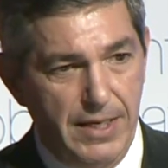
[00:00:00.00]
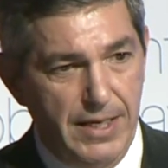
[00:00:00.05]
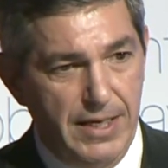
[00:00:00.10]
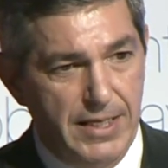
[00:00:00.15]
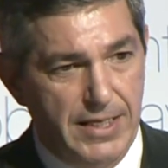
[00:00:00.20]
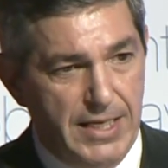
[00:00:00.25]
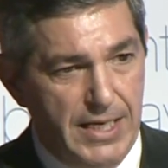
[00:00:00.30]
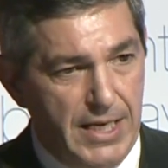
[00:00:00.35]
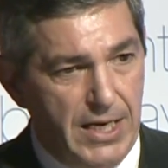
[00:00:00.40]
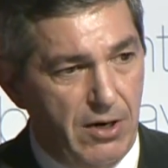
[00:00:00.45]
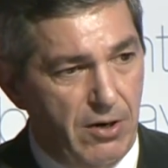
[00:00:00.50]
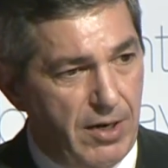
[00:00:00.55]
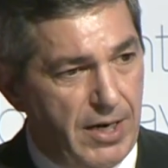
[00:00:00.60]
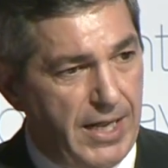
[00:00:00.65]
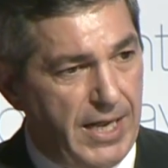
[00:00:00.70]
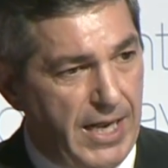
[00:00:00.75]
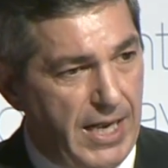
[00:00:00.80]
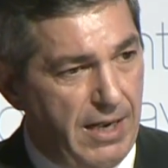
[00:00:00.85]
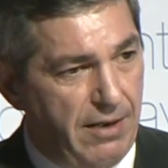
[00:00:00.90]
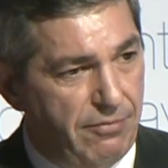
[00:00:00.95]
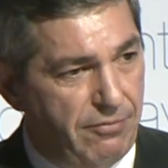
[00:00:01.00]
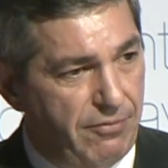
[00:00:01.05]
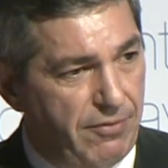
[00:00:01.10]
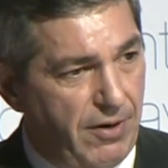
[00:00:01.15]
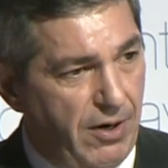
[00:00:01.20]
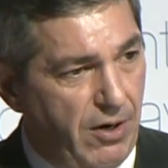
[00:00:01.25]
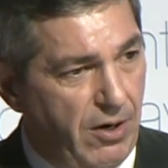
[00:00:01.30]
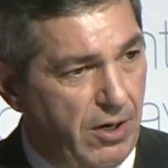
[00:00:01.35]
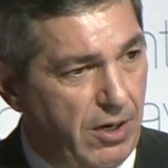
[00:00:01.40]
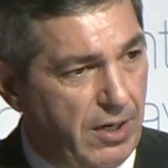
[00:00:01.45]
year and a half
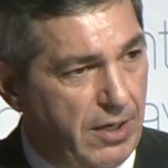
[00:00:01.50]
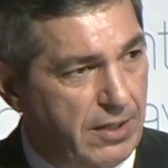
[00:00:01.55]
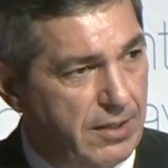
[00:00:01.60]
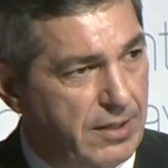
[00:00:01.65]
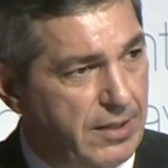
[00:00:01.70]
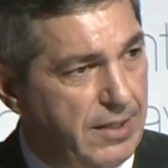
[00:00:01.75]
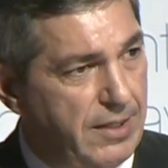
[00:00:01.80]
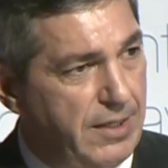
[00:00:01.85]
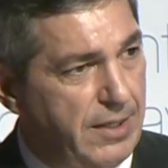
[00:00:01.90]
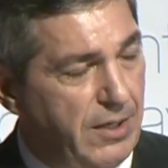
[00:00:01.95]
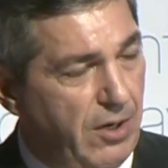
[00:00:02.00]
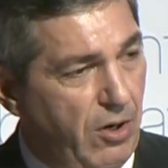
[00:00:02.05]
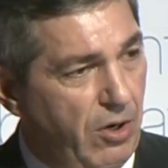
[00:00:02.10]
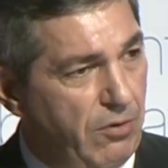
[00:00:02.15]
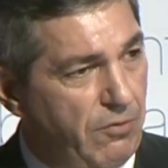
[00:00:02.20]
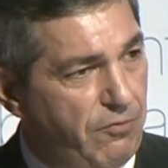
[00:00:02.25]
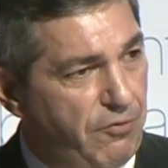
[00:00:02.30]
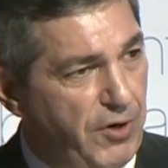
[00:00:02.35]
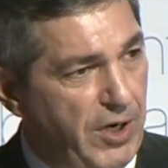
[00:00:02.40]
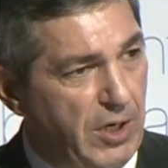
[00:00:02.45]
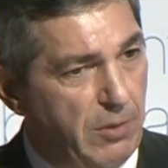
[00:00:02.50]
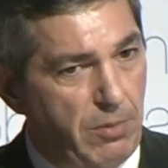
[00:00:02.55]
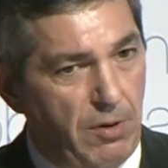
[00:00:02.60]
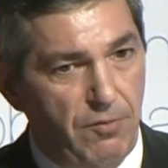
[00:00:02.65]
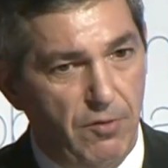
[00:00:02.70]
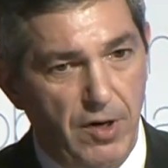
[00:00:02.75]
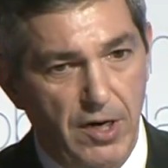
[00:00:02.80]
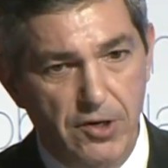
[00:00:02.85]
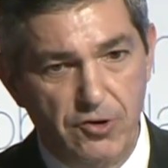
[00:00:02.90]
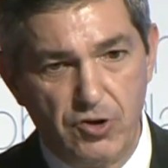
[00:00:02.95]
are on freedom
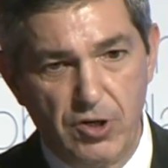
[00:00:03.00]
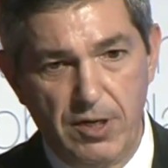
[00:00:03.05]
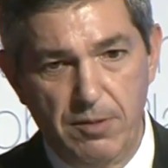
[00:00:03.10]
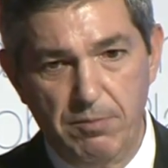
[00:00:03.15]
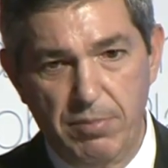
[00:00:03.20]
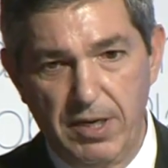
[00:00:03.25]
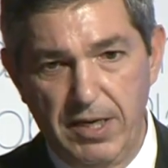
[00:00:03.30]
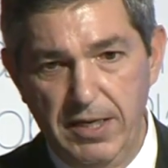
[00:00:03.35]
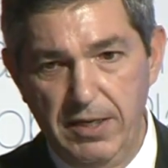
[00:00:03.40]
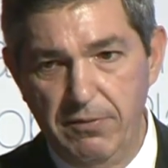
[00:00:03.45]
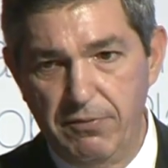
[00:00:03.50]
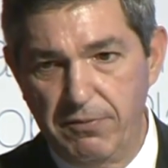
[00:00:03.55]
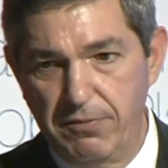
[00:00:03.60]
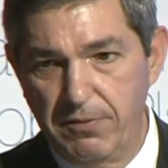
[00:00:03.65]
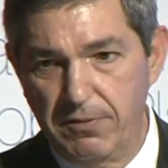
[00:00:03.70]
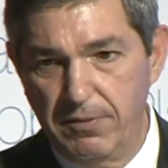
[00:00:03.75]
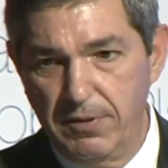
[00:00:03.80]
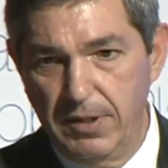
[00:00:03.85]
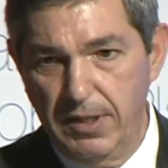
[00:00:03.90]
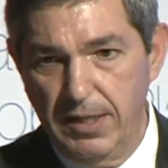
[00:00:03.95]
of religion and belief,